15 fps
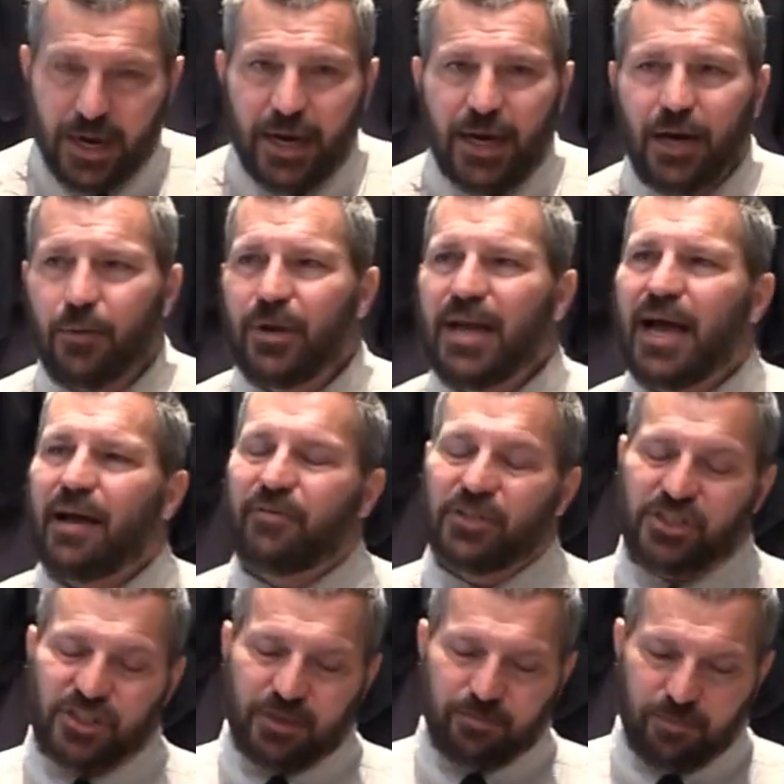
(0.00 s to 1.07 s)
Here we have a
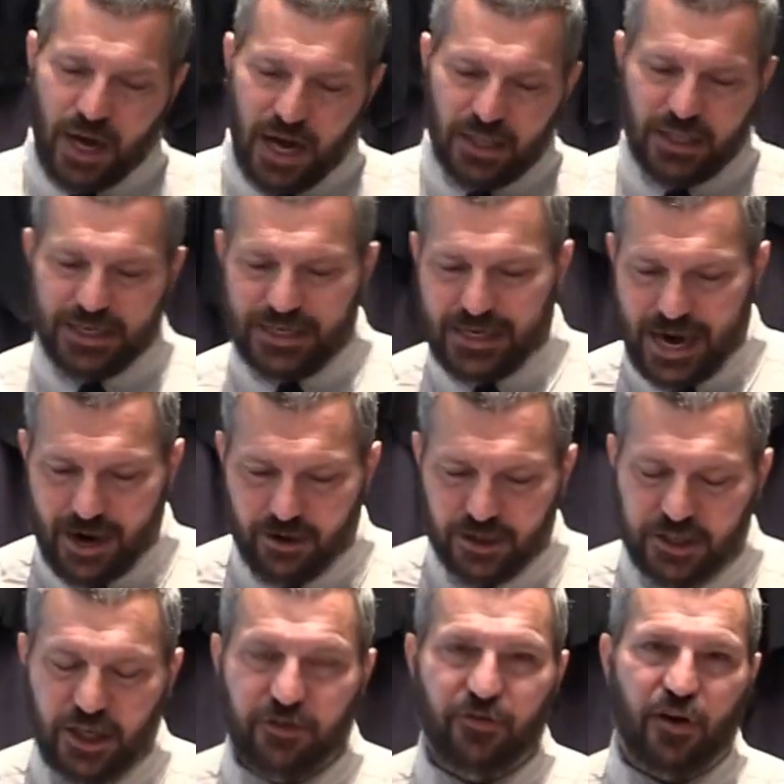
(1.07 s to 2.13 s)
symbolic
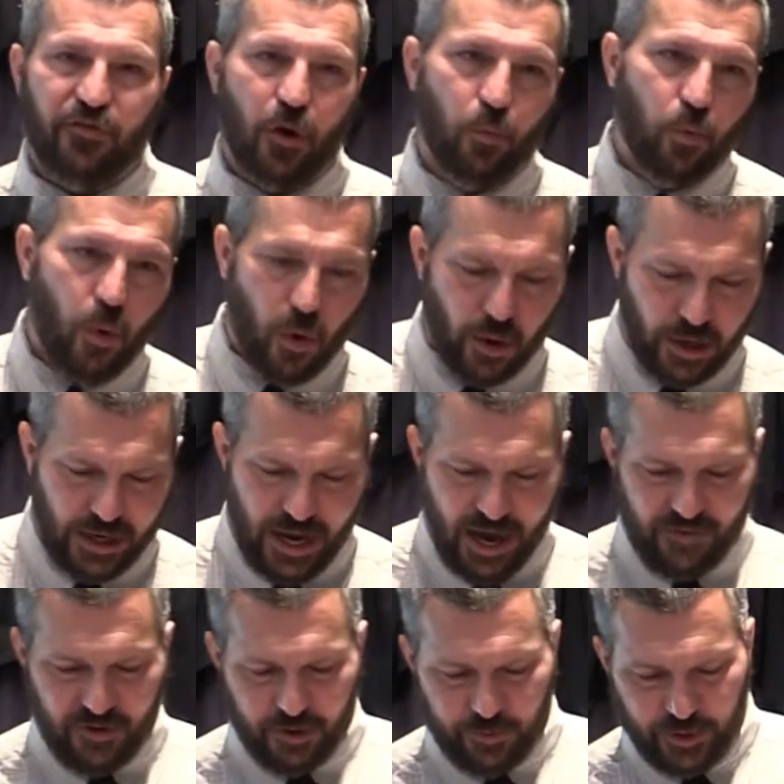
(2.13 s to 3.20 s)
narrative of a war in
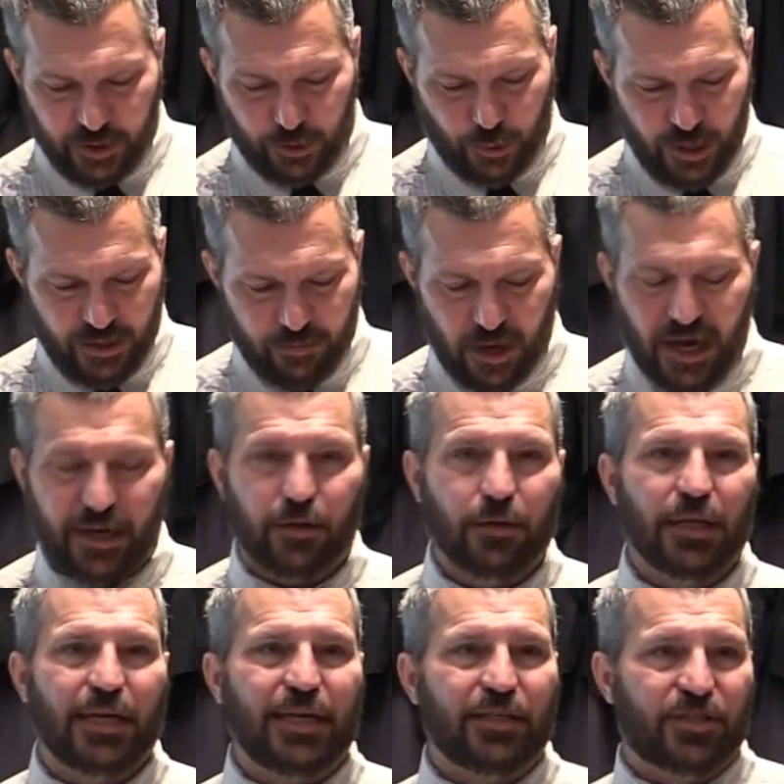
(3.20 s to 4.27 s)
heaven between
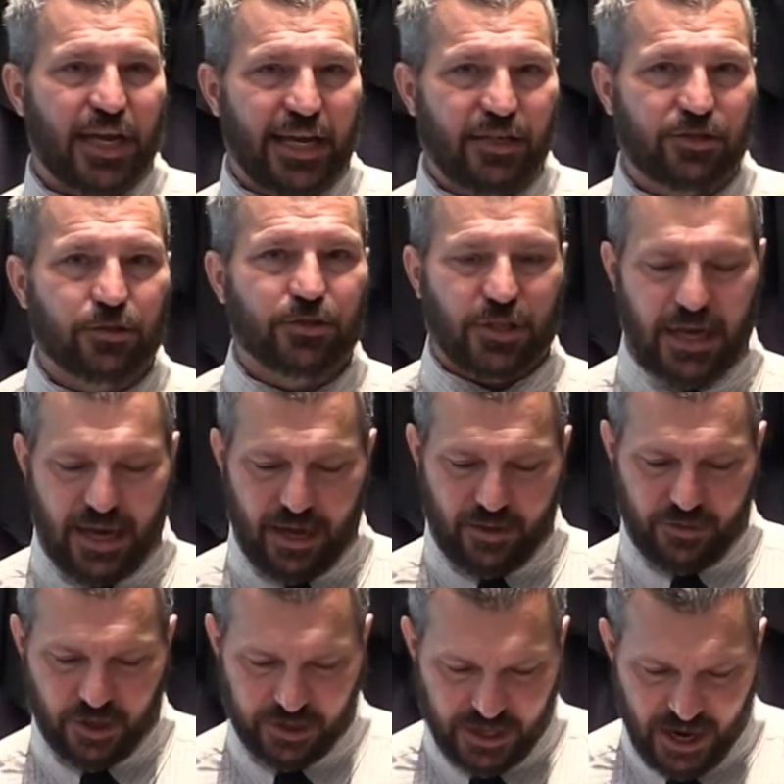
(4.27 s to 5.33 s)
Michael and his angels
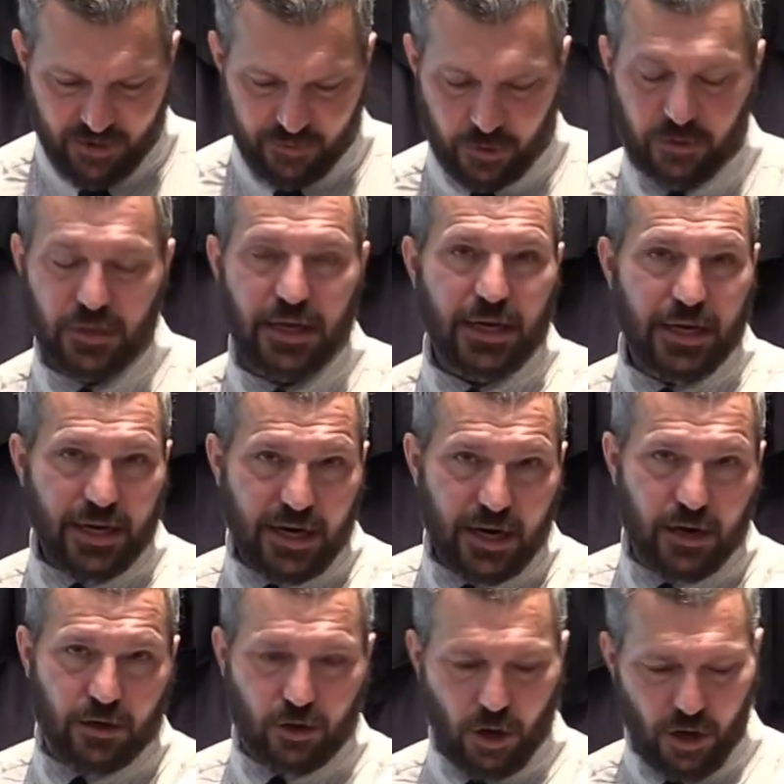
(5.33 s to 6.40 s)
and the devil,
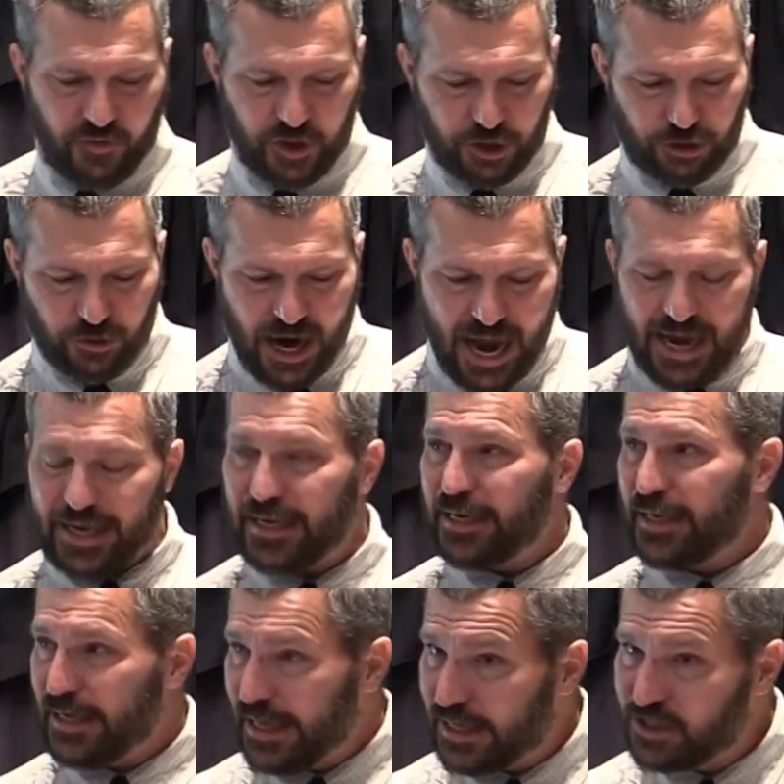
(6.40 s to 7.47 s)
here called the dragon
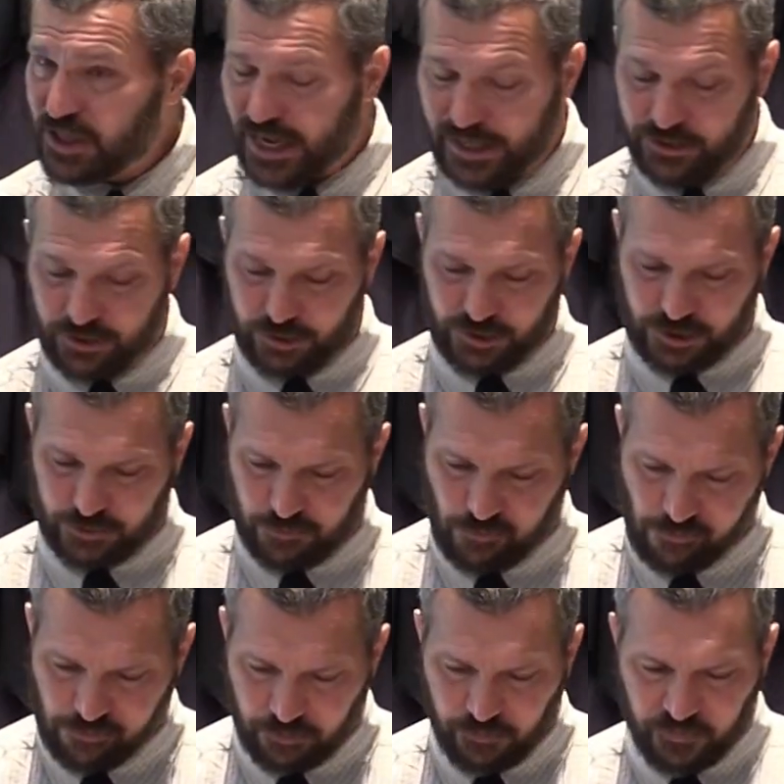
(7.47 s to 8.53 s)
and his angels.
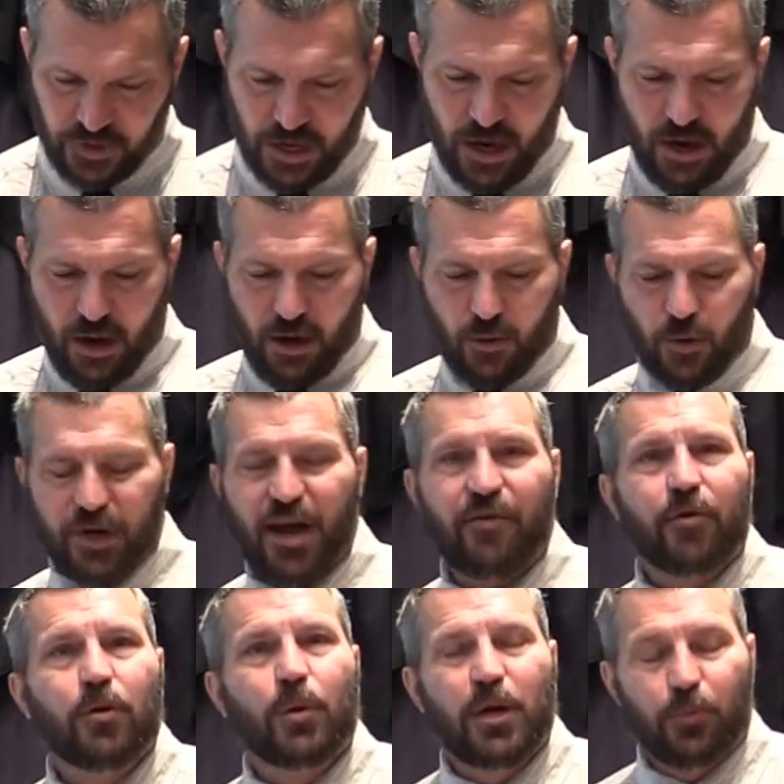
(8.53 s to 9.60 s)

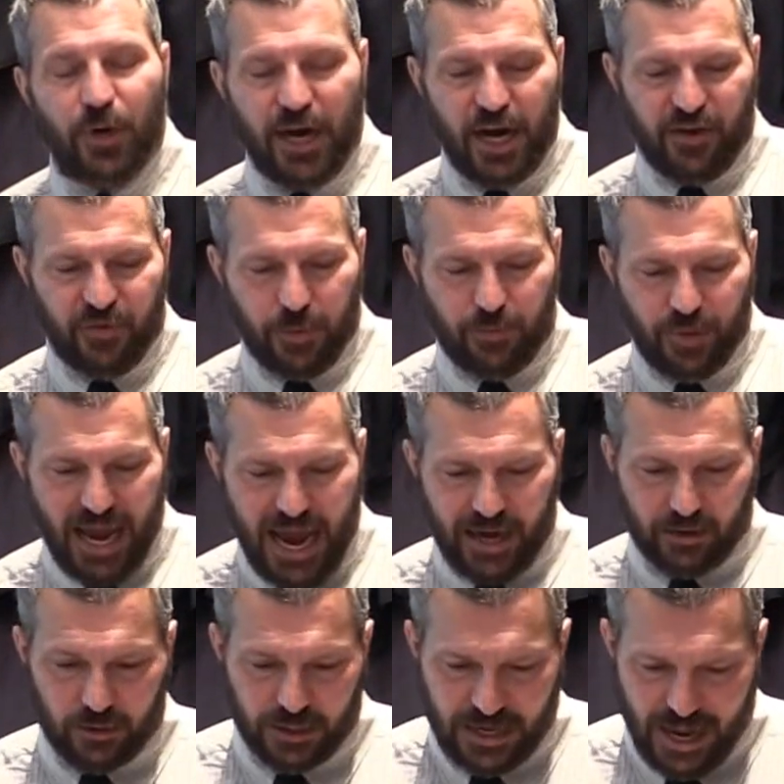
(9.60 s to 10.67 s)
Whenever we read of a
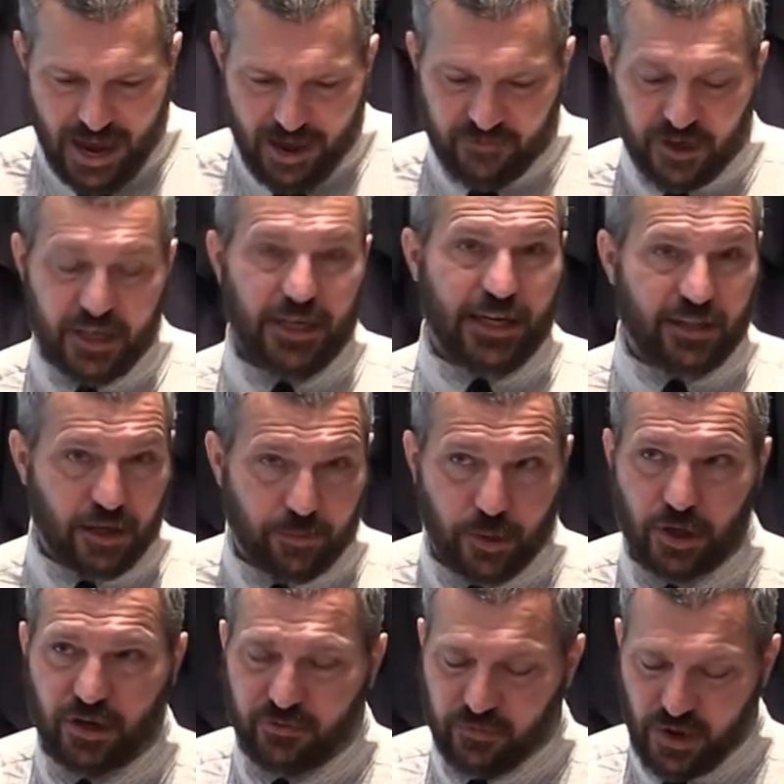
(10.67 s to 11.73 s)
battle in heaven in the
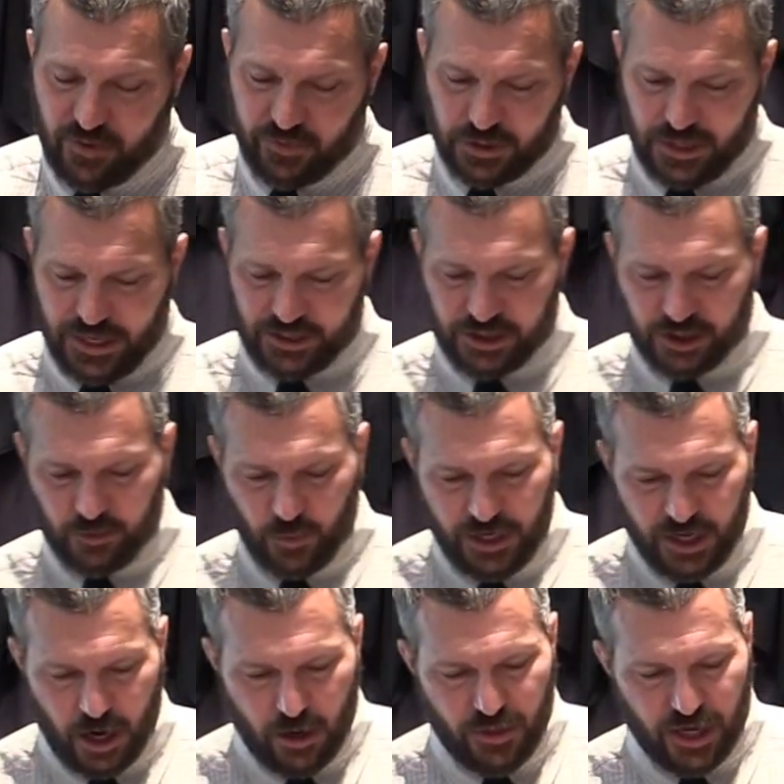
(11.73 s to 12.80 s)
book of Revelation, we
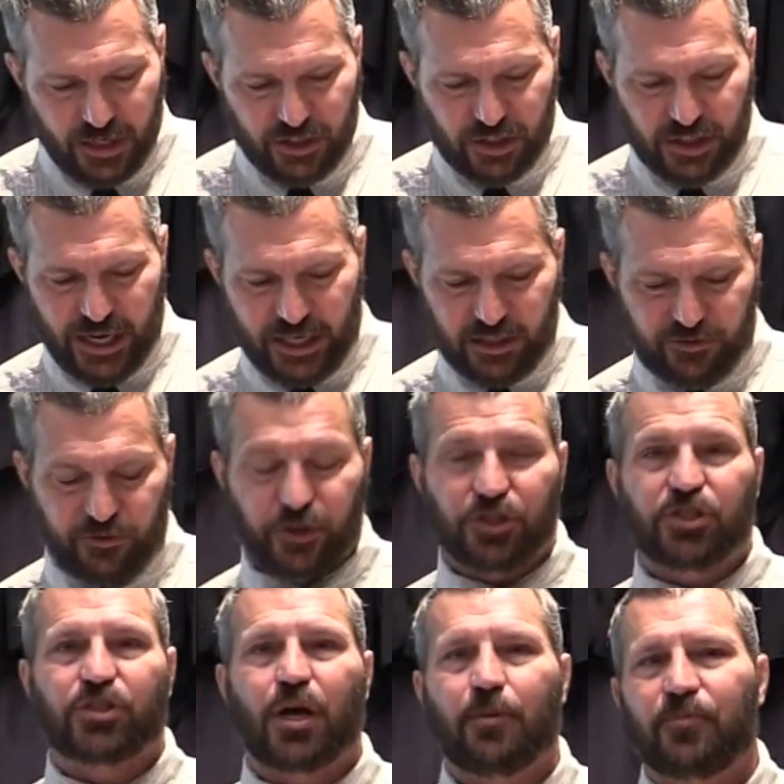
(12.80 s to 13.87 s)
know that it stands for
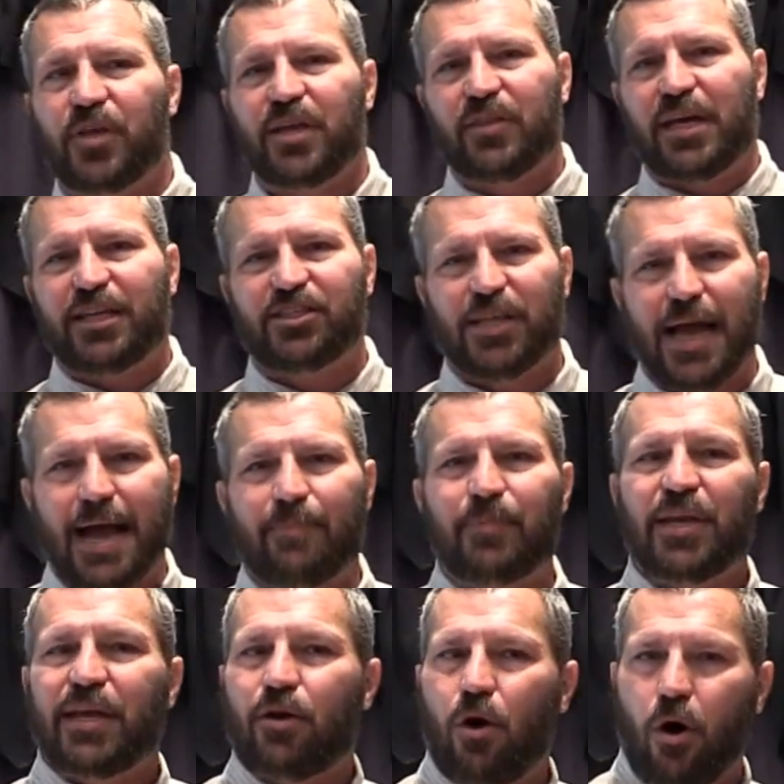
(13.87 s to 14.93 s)
something that is
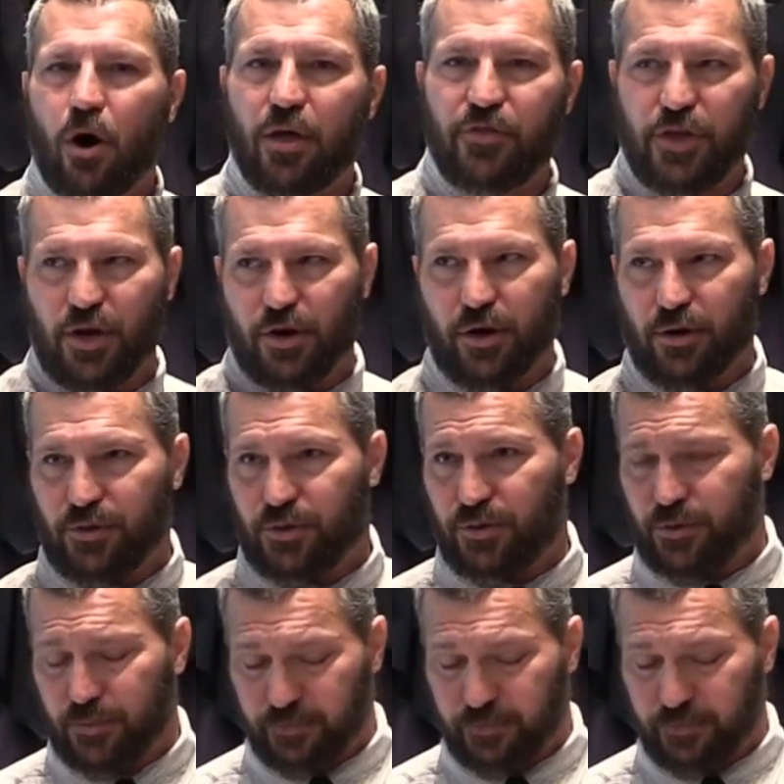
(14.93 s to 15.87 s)
happening on the earth.